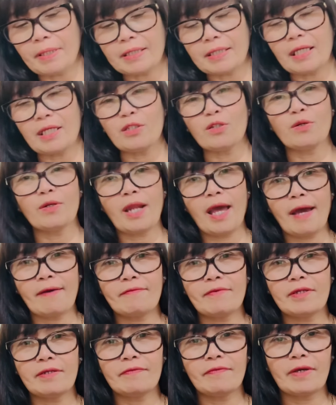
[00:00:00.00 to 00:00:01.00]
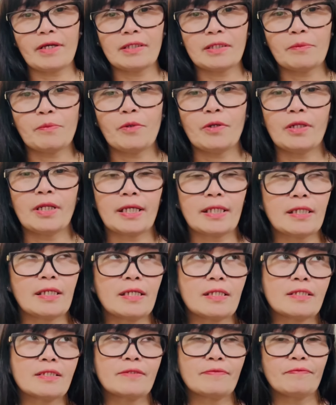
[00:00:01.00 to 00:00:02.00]
they don't have it available. I
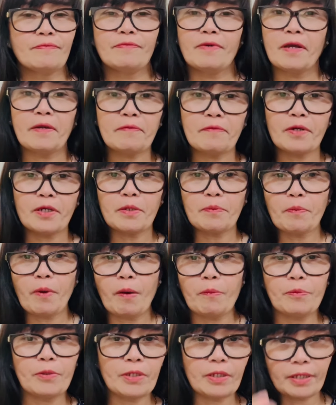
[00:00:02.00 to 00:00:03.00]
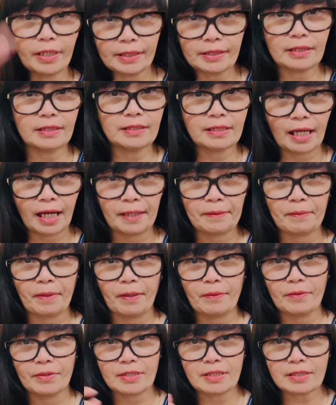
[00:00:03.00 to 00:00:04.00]
think it's very popular at the time
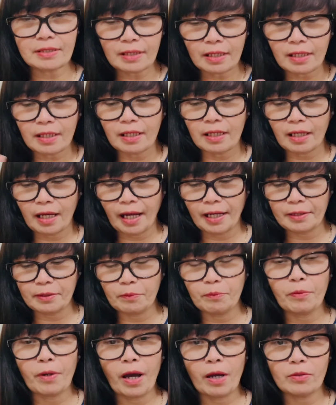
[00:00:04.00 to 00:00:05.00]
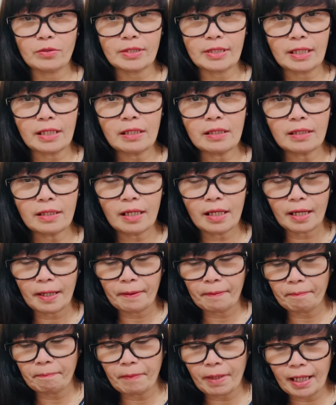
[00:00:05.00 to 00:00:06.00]
I was kind of browsing,
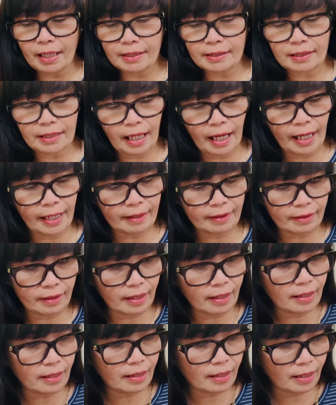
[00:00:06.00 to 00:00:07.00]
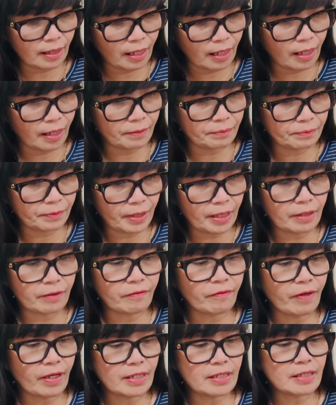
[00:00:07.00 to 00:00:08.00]
but I think
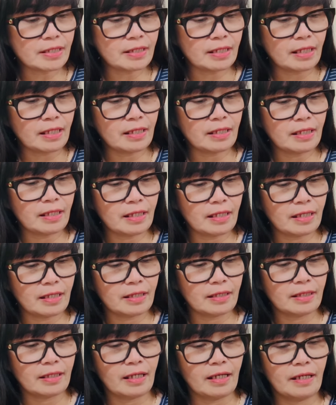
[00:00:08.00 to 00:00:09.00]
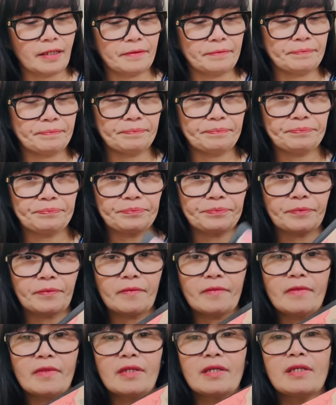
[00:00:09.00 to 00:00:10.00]
investing in
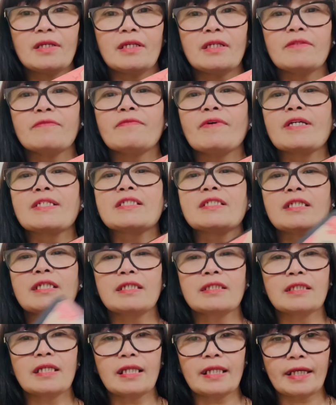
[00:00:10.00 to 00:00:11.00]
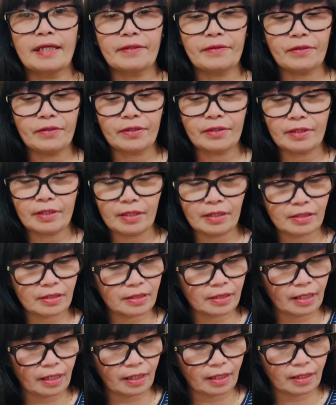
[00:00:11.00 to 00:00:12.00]
the leather
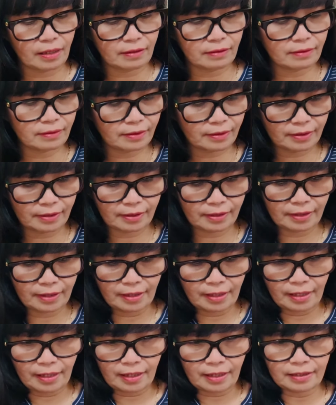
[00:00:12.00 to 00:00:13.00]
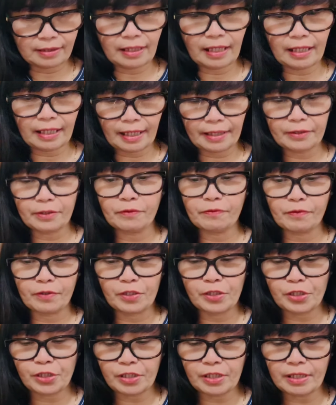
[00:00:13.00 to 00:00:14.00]
is the leather
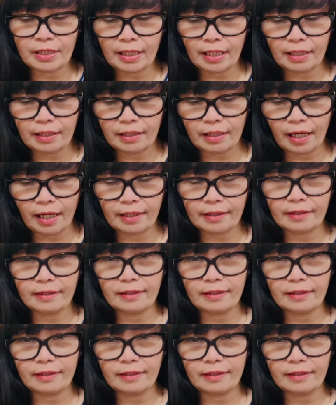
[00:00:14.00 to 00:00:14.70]
version, and not